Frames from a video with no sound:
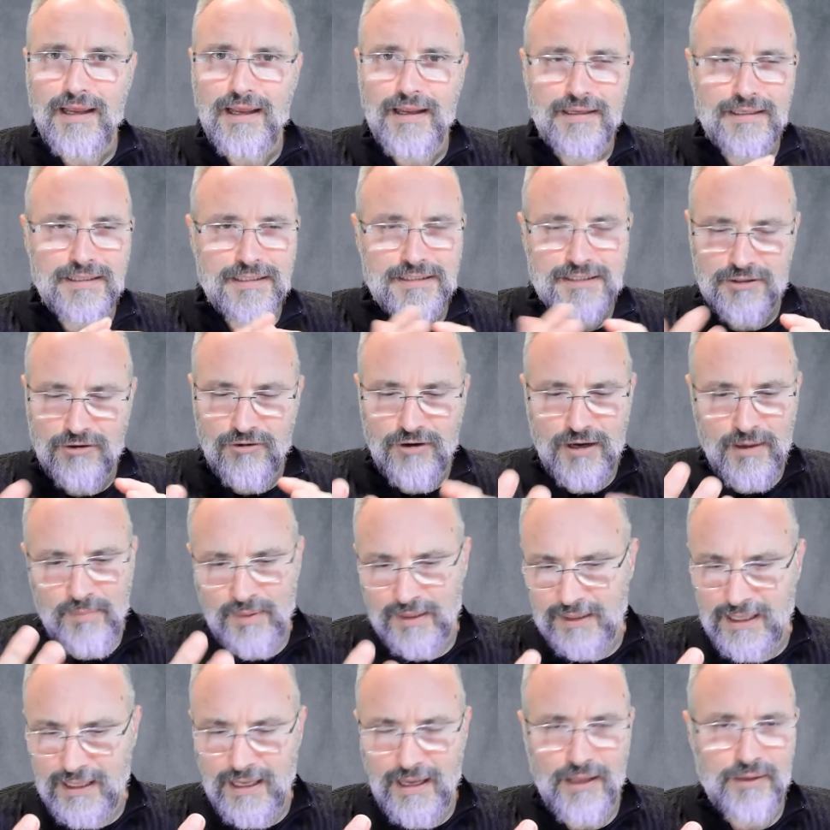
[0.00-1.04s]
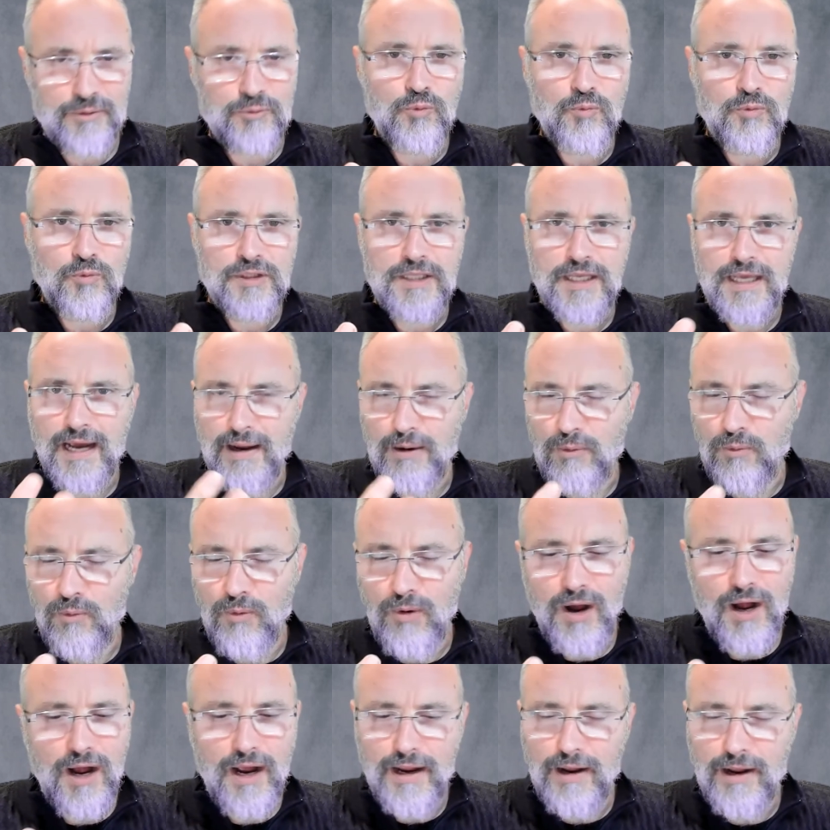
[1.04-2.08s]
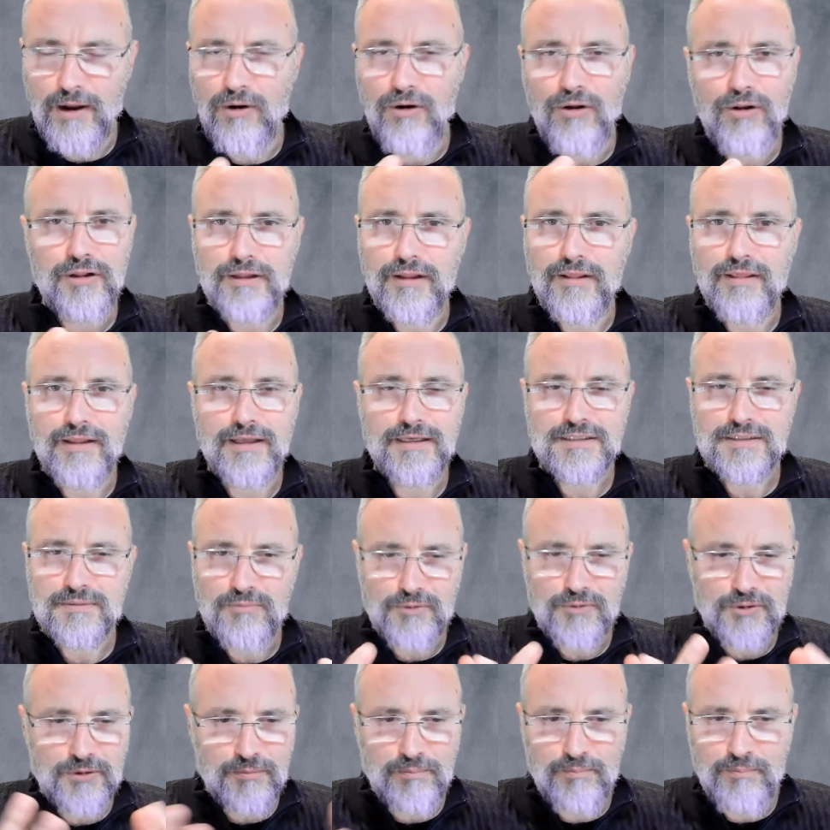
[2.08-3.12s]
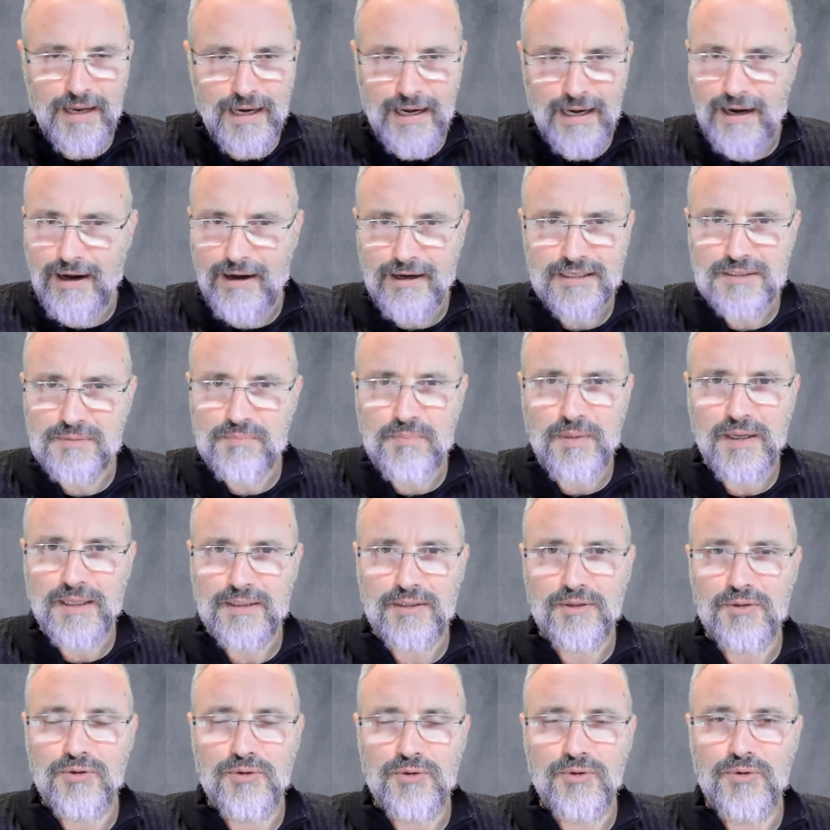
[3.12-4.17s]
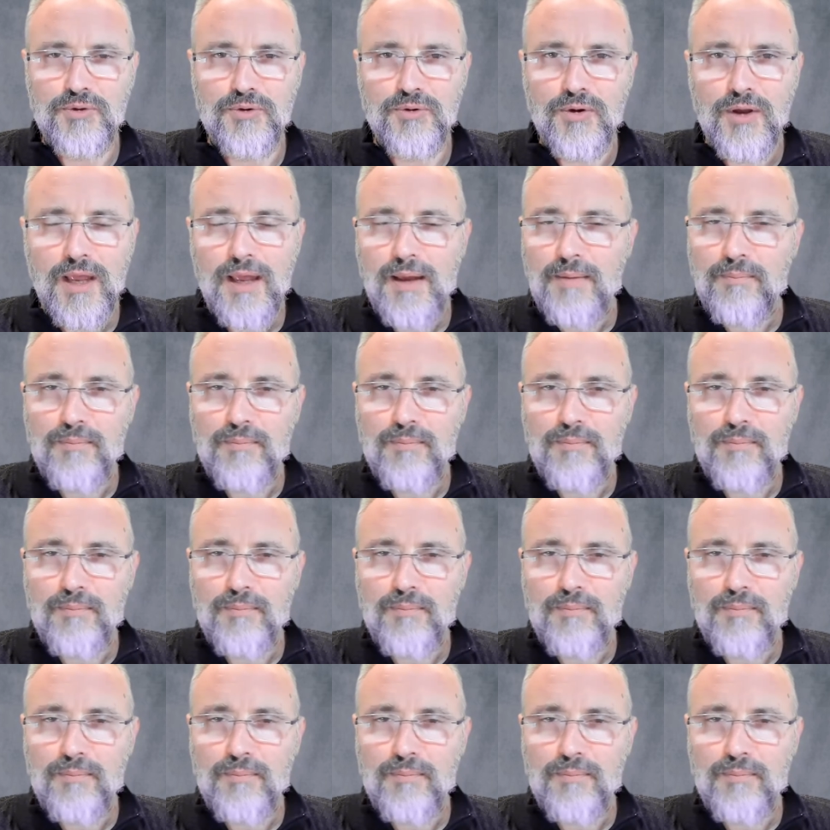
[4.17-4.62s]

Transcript: He's crap at DIY, all the things men are expected to do.